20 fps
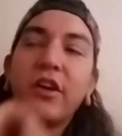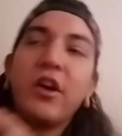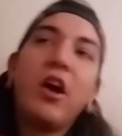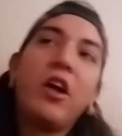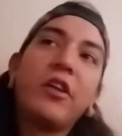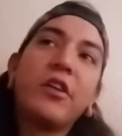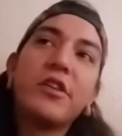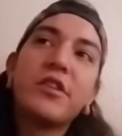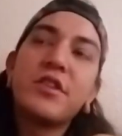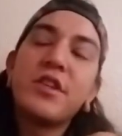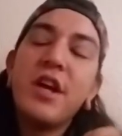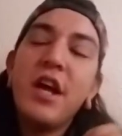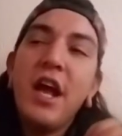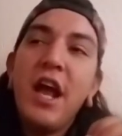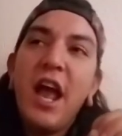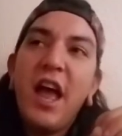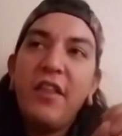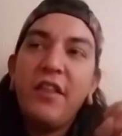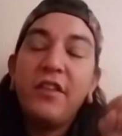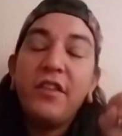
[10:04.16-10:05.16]
colors.
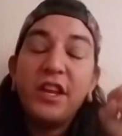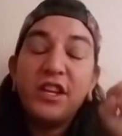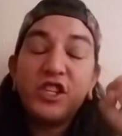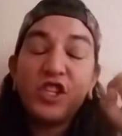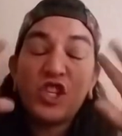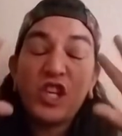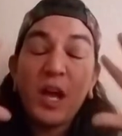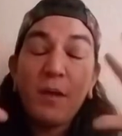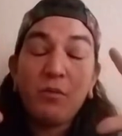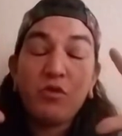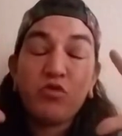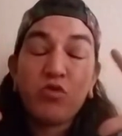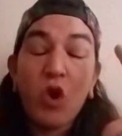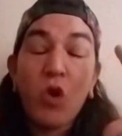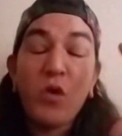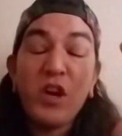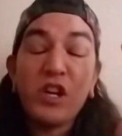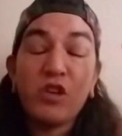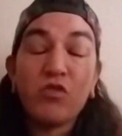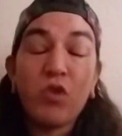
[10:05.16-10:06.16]
And then they just kept
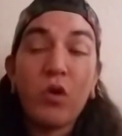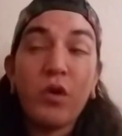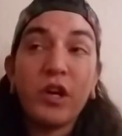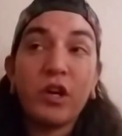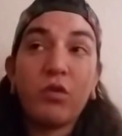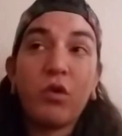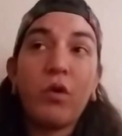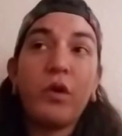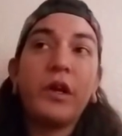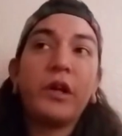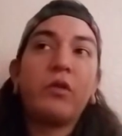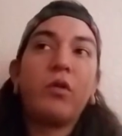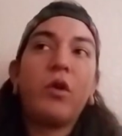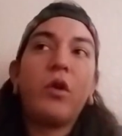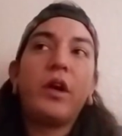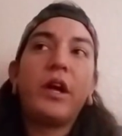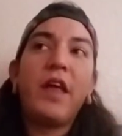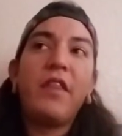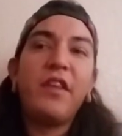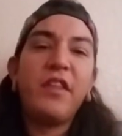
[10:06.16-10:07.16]
growing and growing and growing and
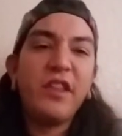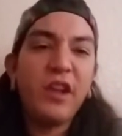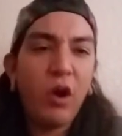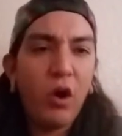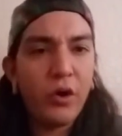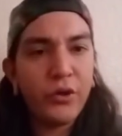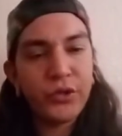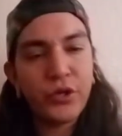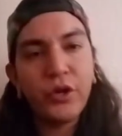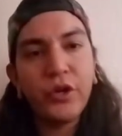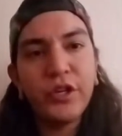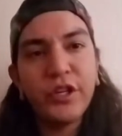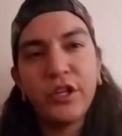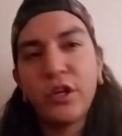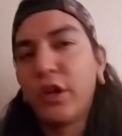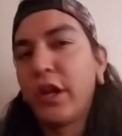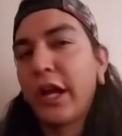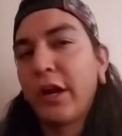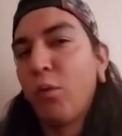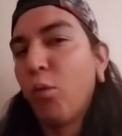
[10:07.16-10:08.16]
growing. And then they all turned
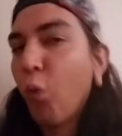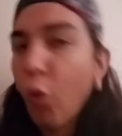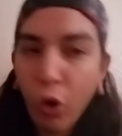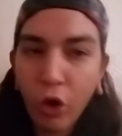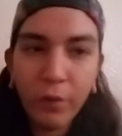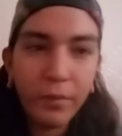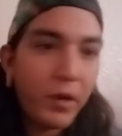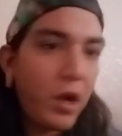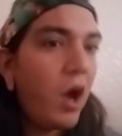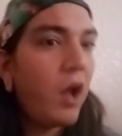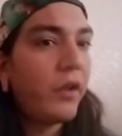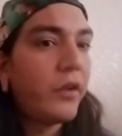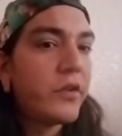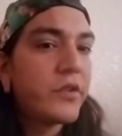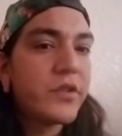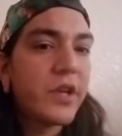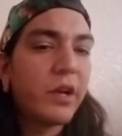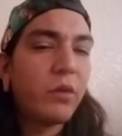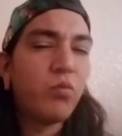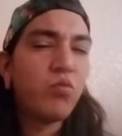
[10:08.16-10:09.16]
into like warm
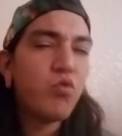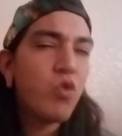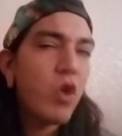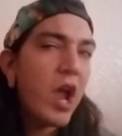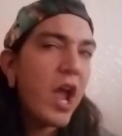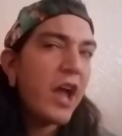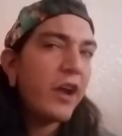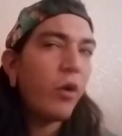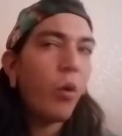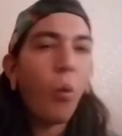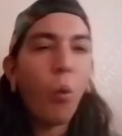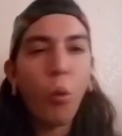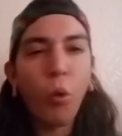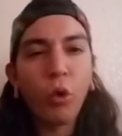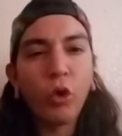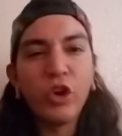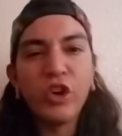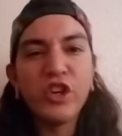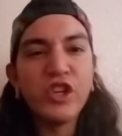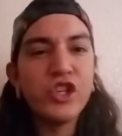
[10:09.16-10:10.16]
colors, like red,
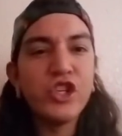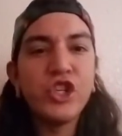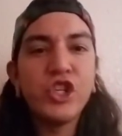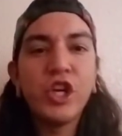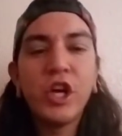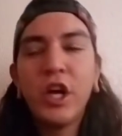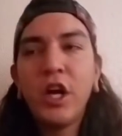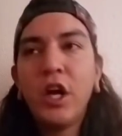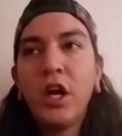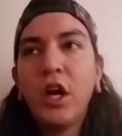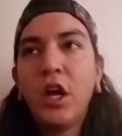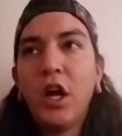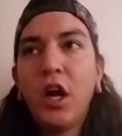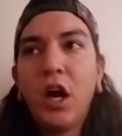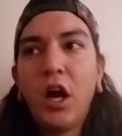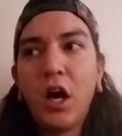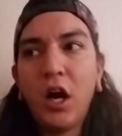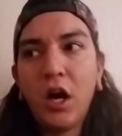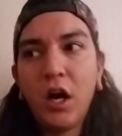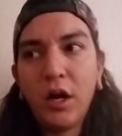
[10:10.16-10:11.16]
orange,
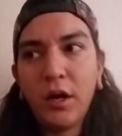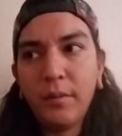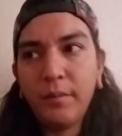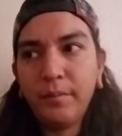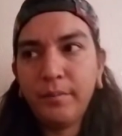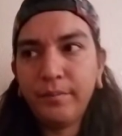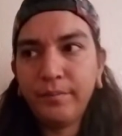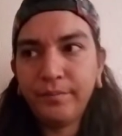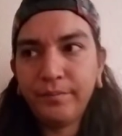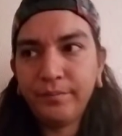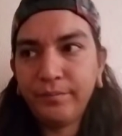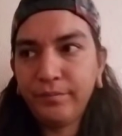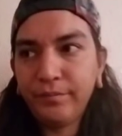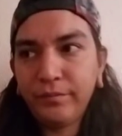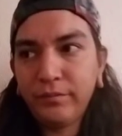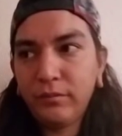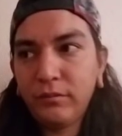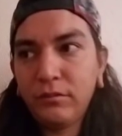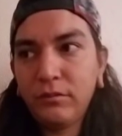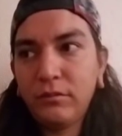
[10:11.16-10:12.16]
um,
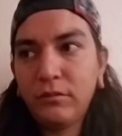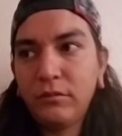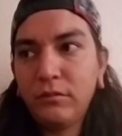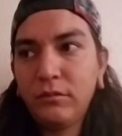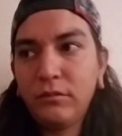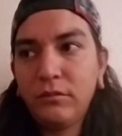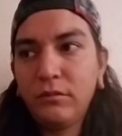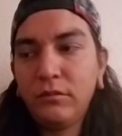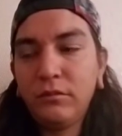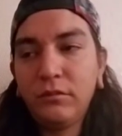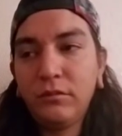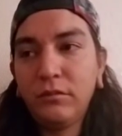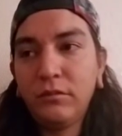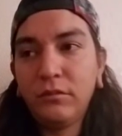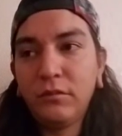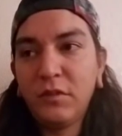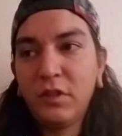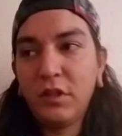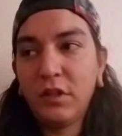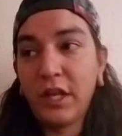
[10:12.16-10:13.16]

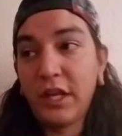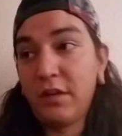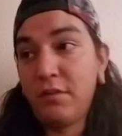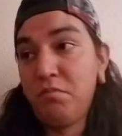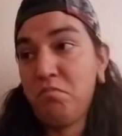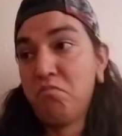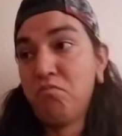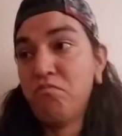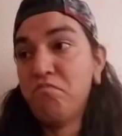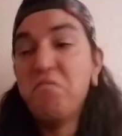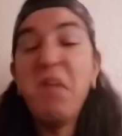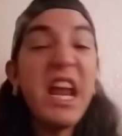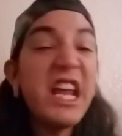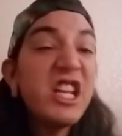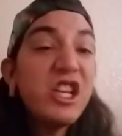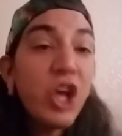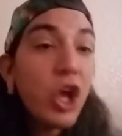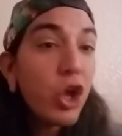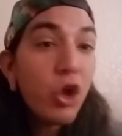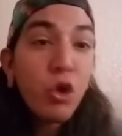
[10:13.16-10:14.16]
like
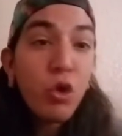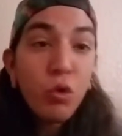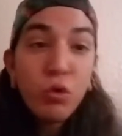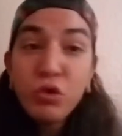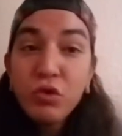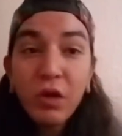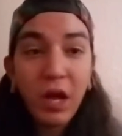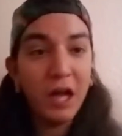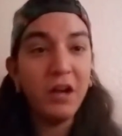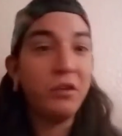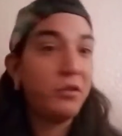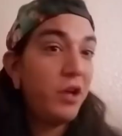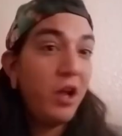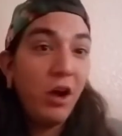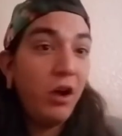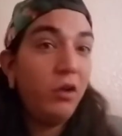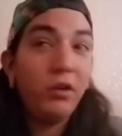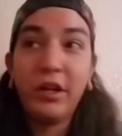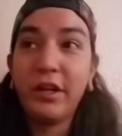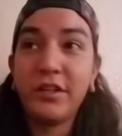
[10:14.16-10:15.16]
mangoes. I don't
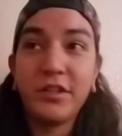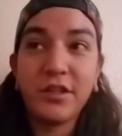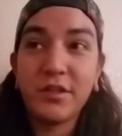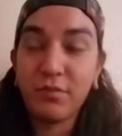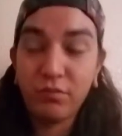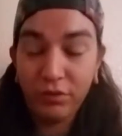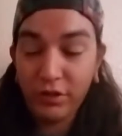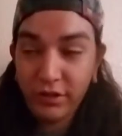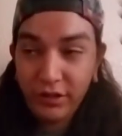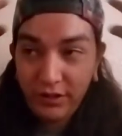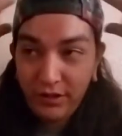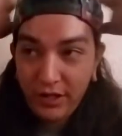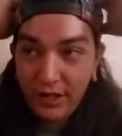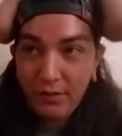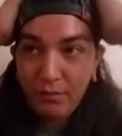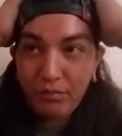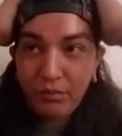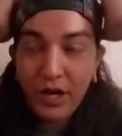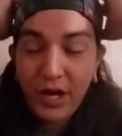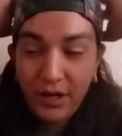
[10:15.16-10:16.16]
know, like just really
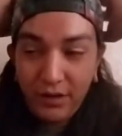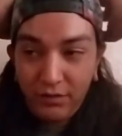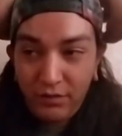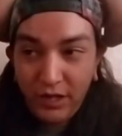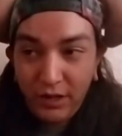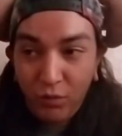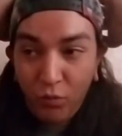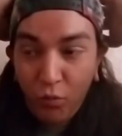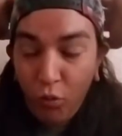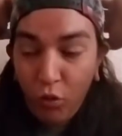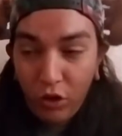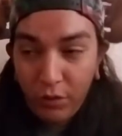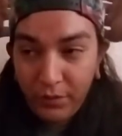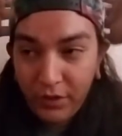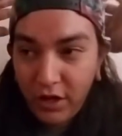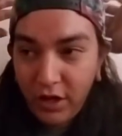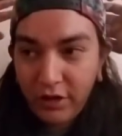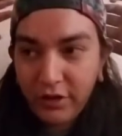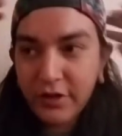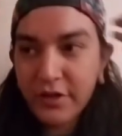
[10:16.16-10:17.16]
like bright, like warm
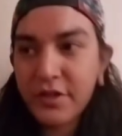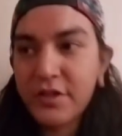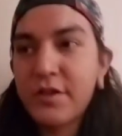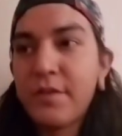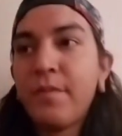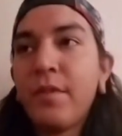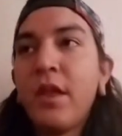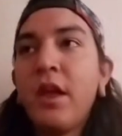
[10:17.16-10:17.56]
colors.